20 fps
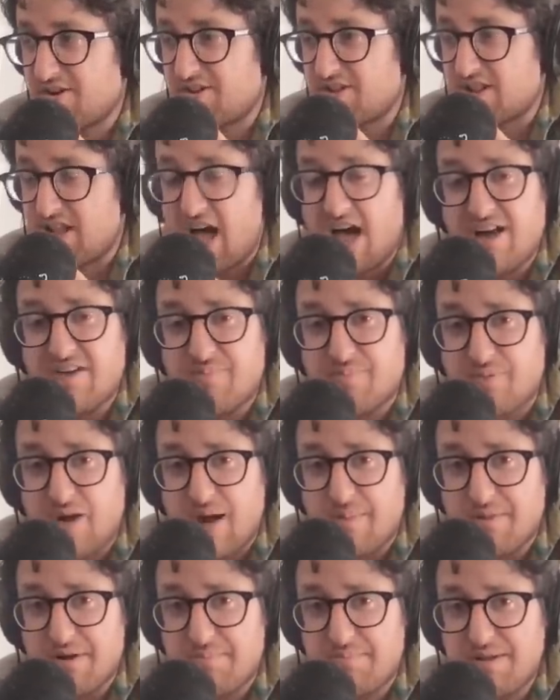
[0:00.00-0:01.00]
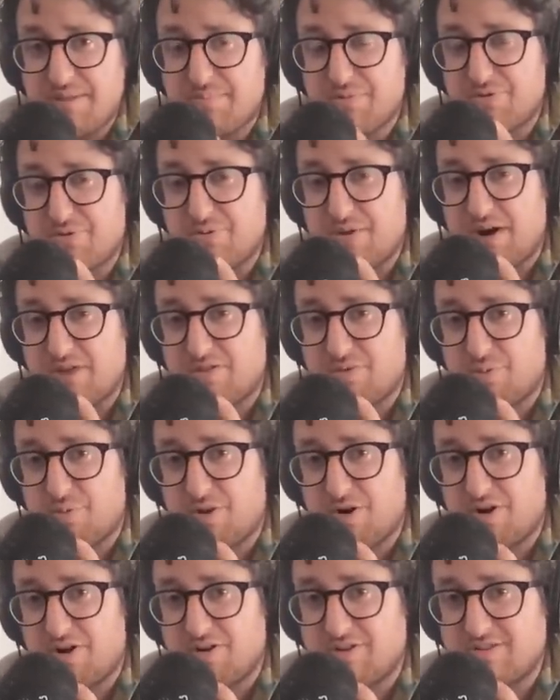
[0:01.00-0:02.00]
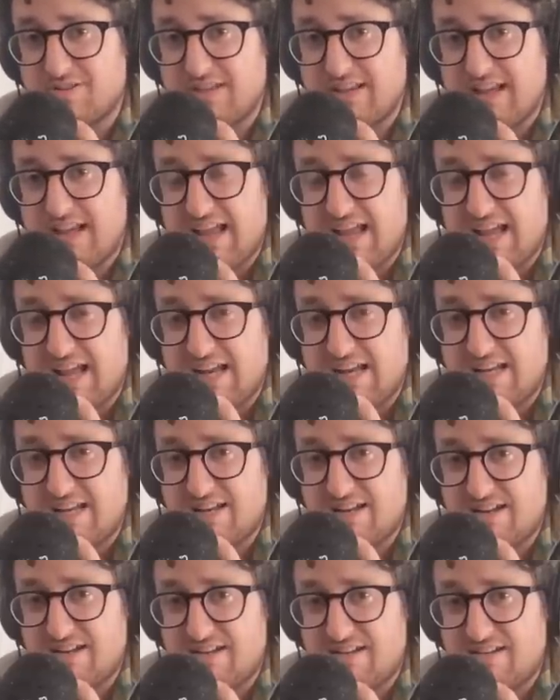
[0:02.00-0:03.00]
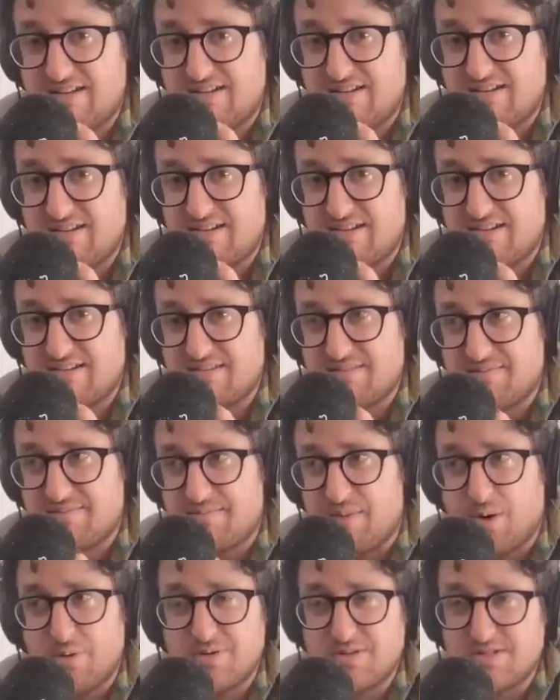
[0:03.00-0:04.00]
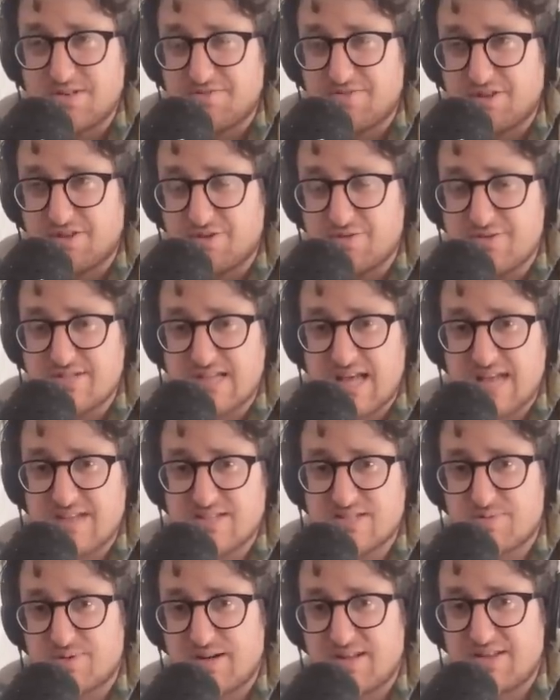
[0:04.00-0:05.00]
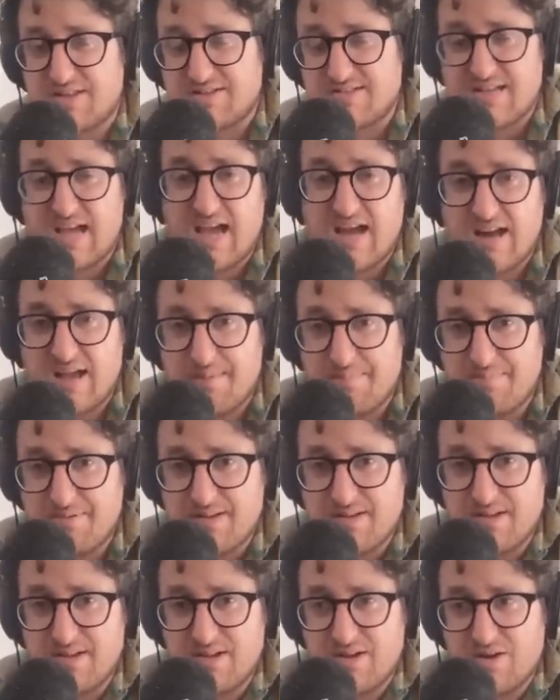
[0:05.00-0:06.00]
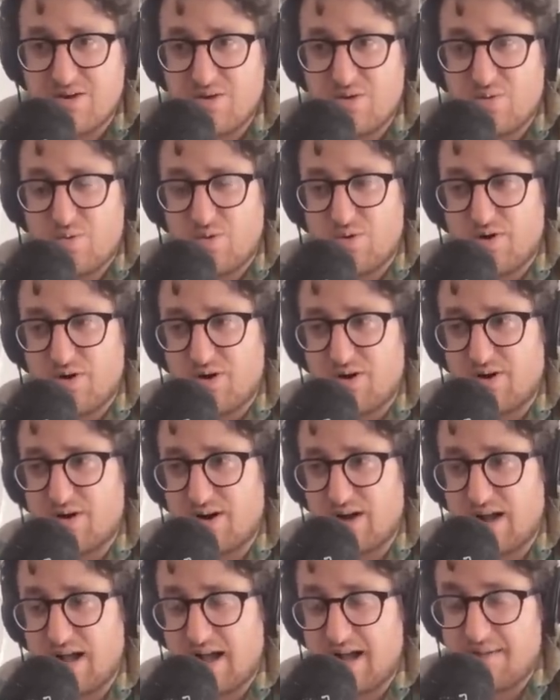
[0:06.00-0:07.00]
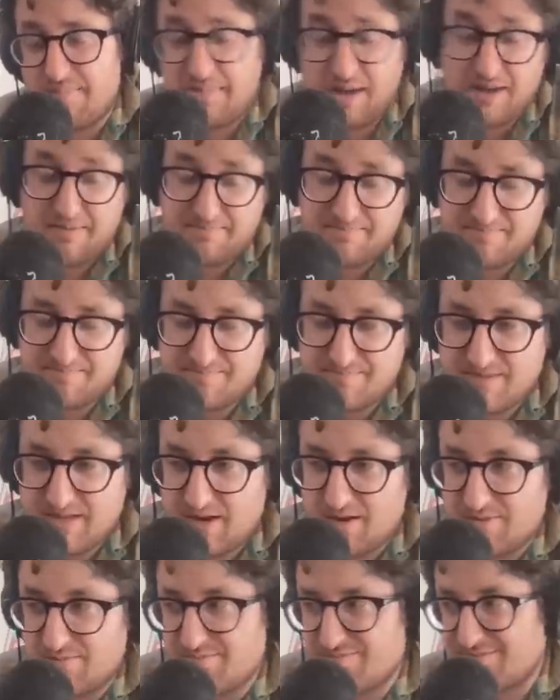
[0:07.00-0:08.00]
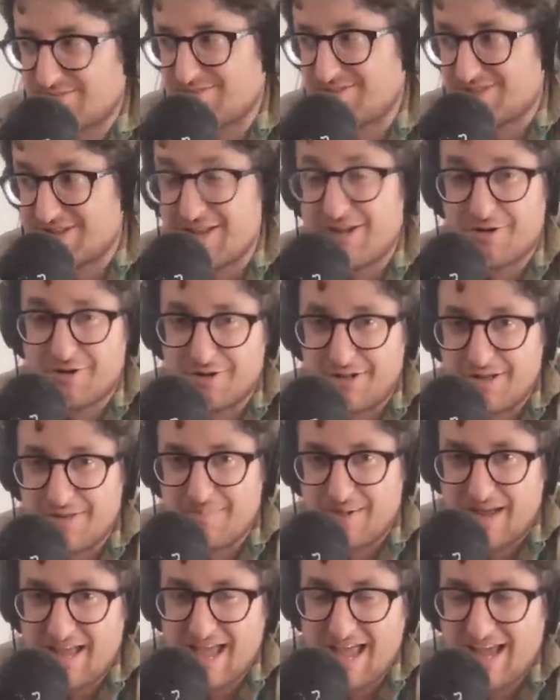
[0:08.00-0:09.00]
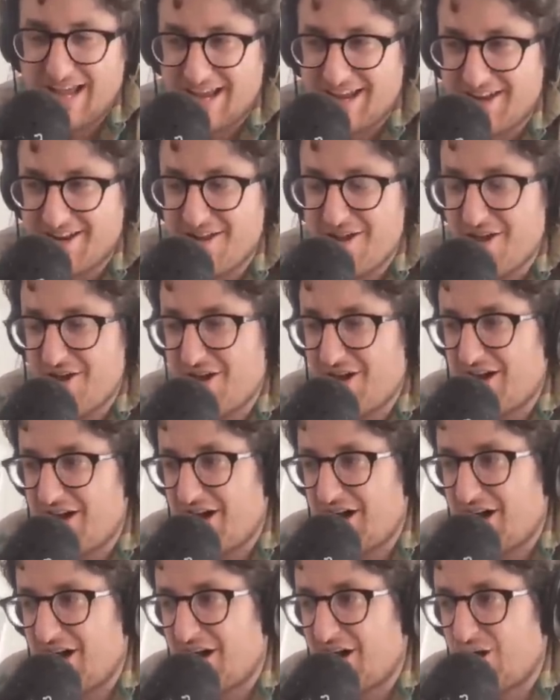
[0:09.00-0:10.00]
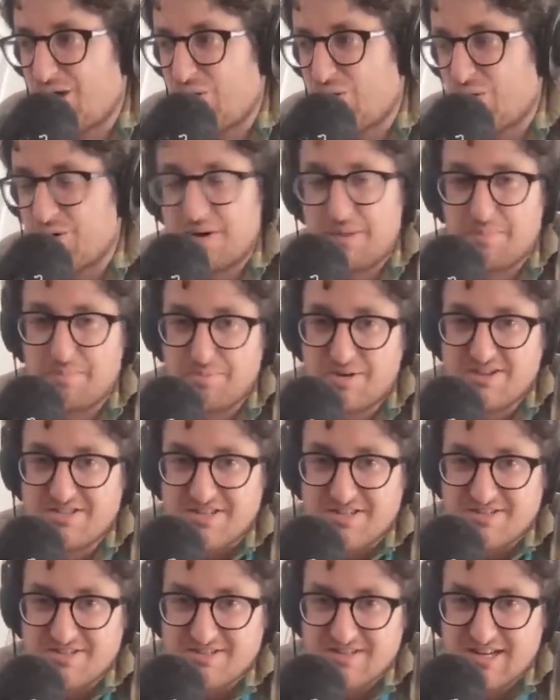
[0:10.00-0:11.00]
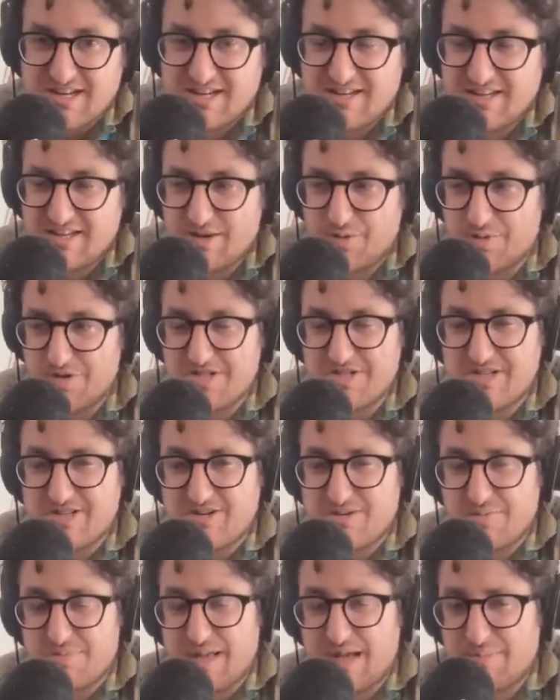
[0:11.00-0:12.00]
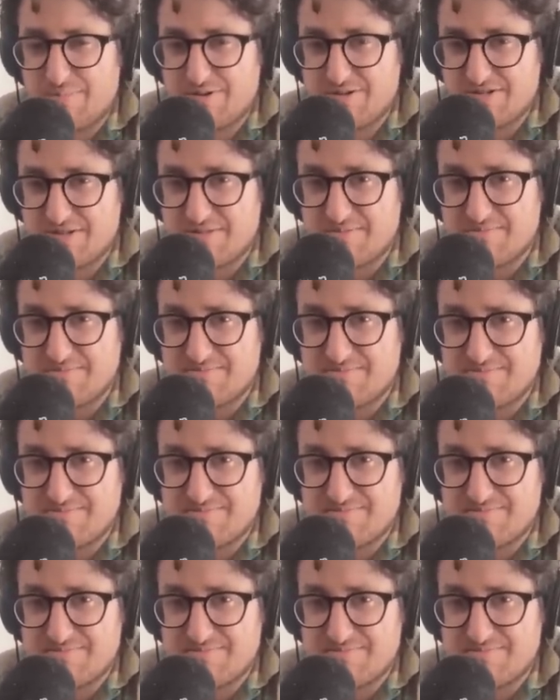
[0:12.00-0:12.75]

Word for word: a lot of prominent people throughout the world, and most of the loose ends were either tied up or uh, by you know literally by hanging uh, or imprisoned in the Orange is the New Black prison.